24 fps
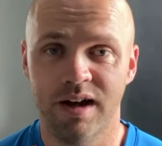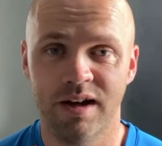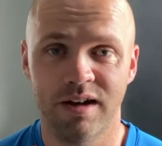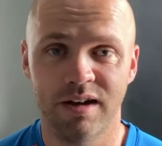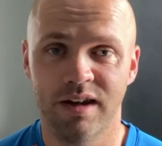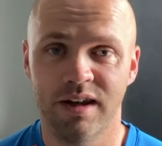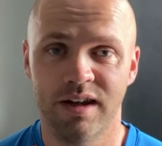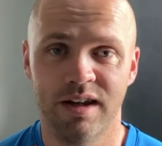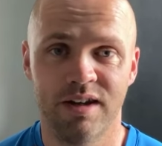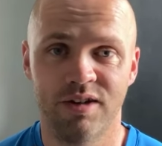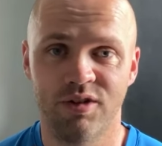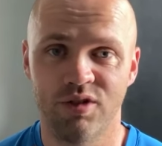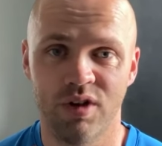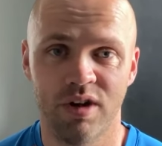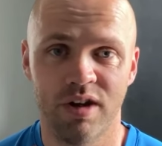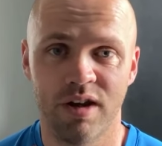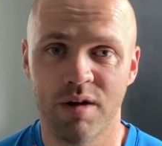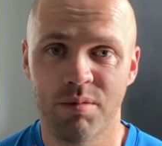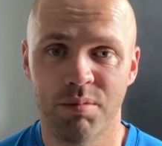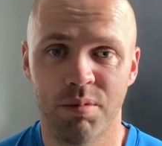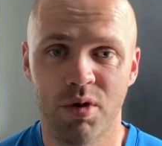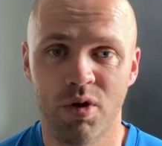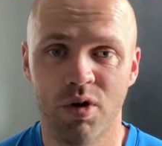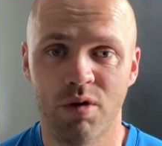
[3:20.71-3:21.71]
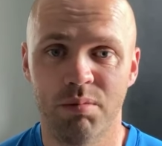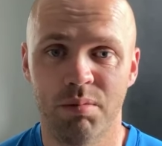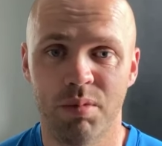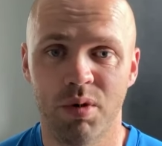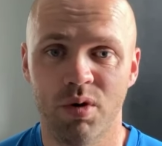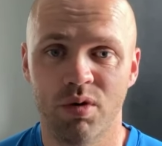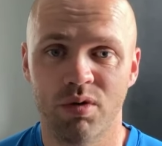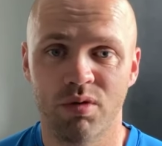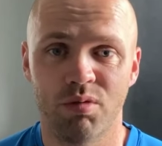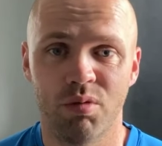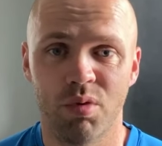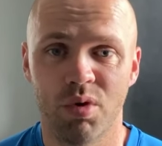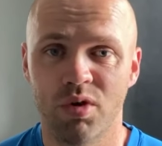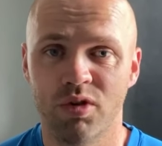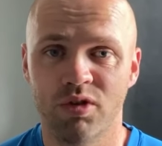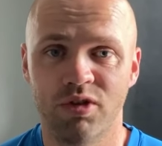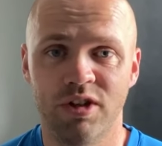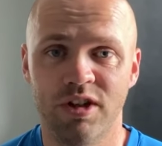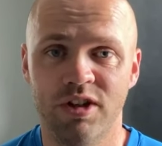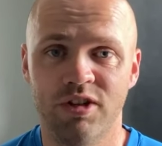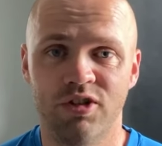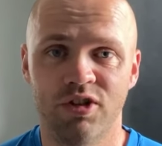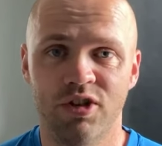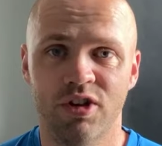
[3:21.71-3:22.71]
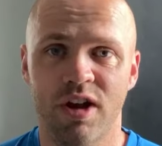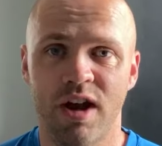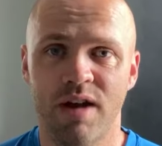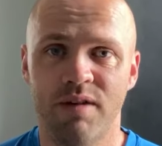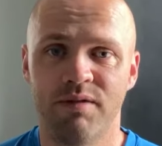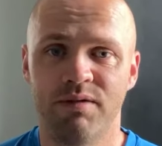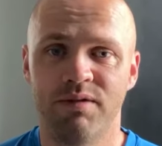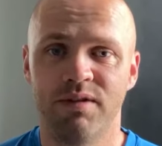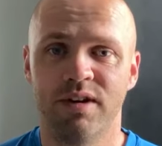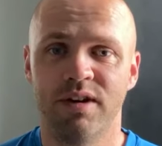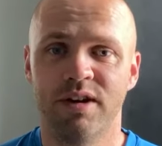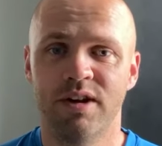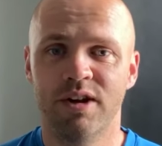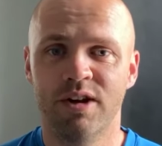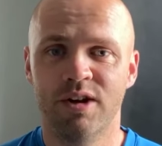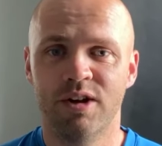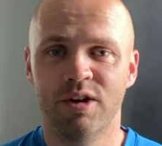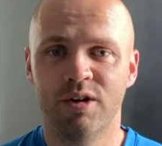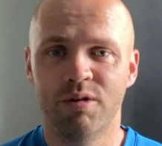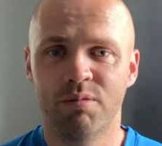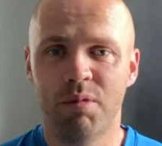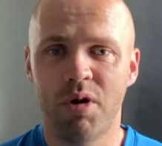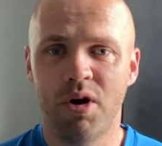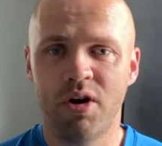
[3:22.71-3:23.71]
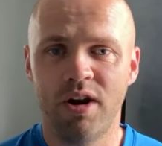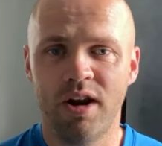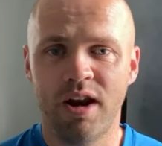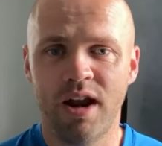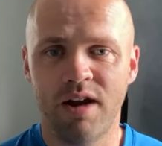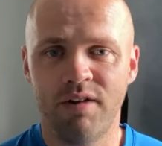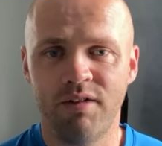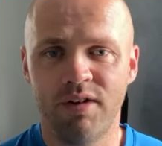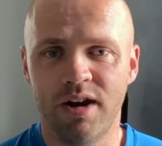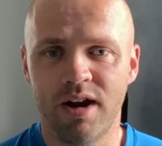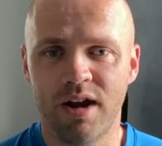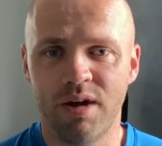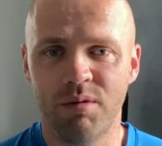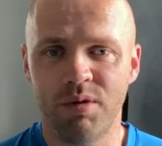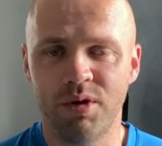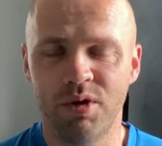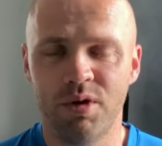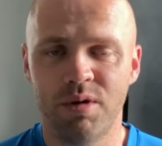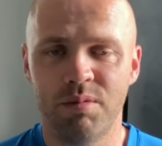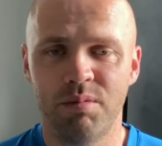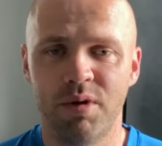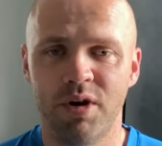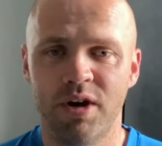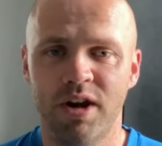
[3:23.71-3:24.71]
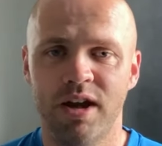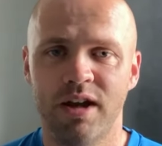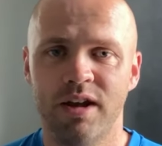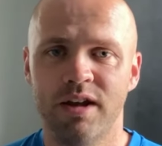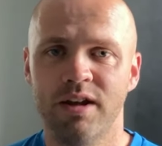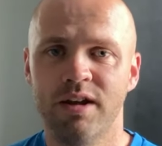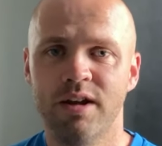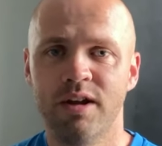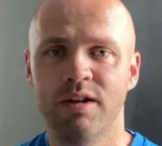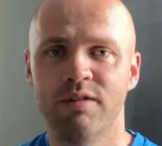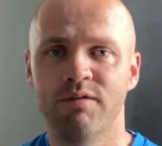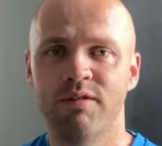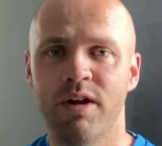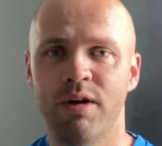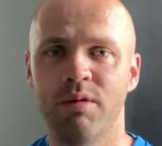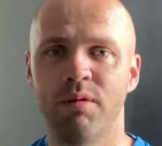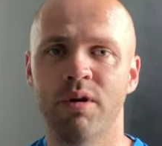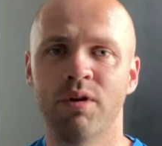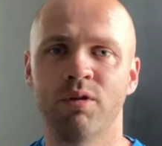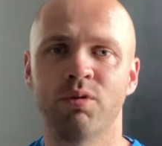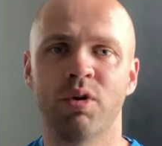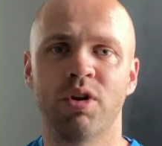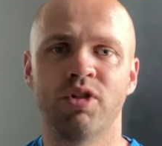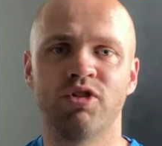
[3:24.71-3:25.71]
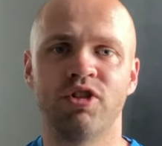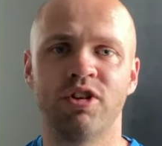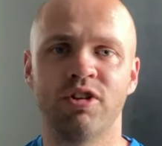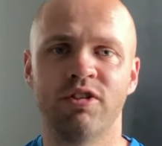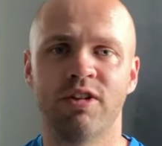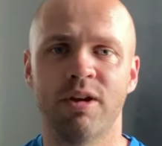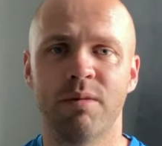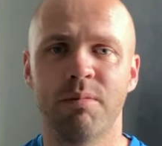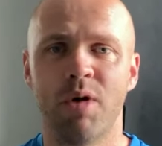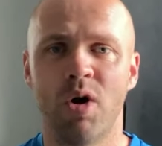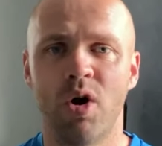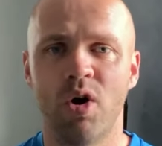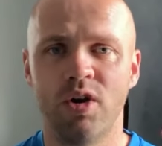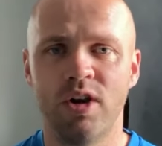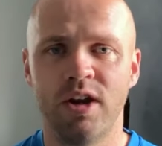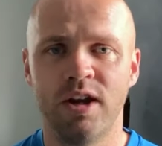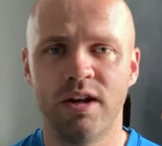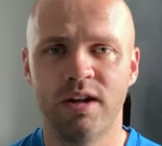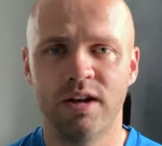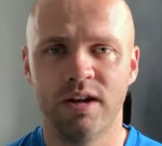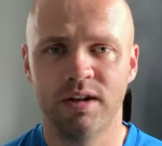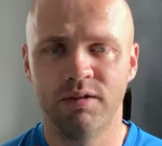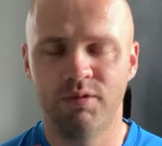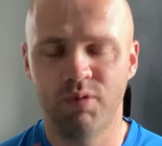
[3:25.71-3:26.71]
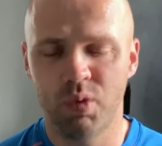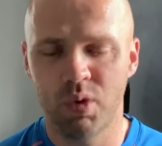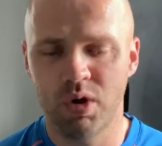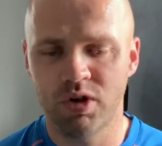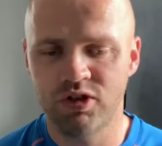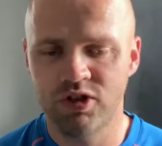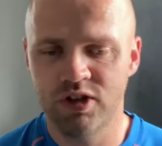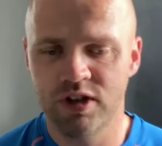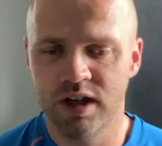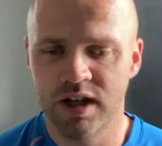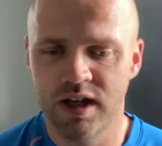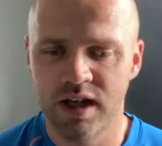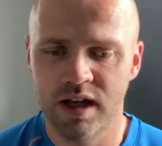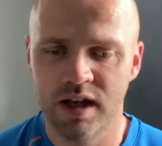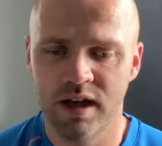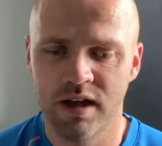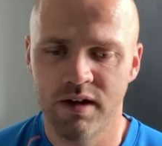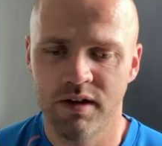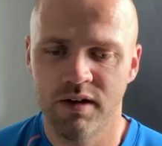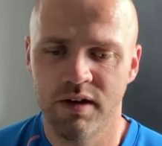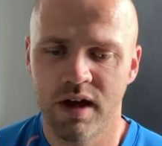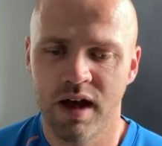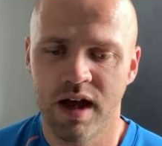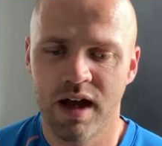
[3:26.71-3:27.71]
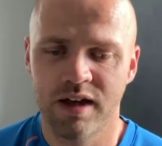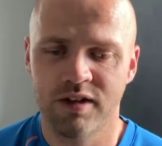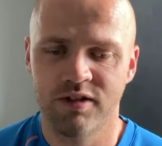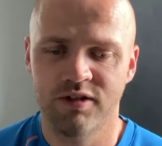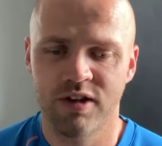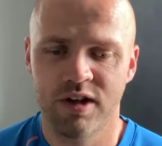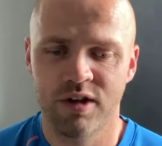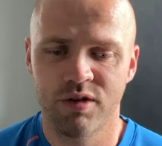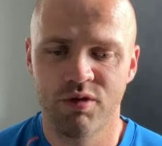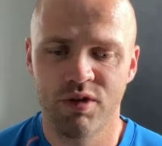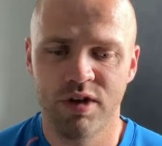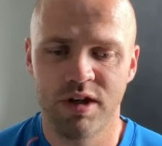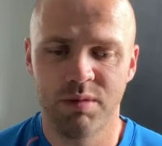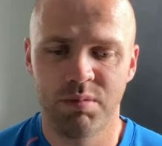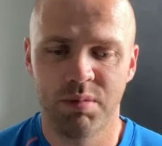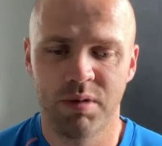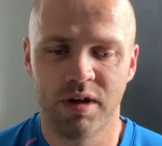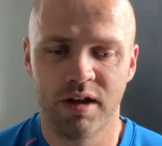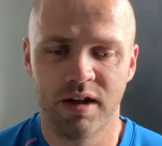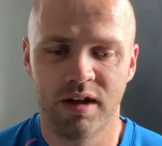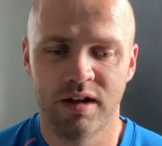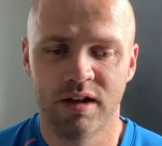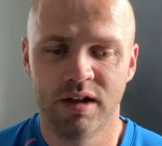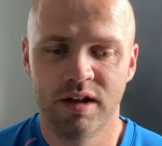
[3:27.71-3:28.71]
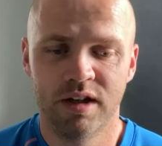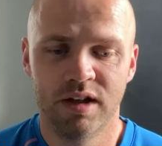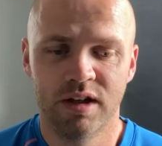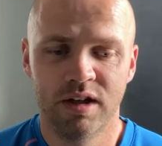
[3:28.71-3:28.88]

Literally, I bought book, bought T-shirt, everything. Morning, Aaron. How we doing, buddy? If anyone's watching, say morning. If you're watching later, hashtag replay.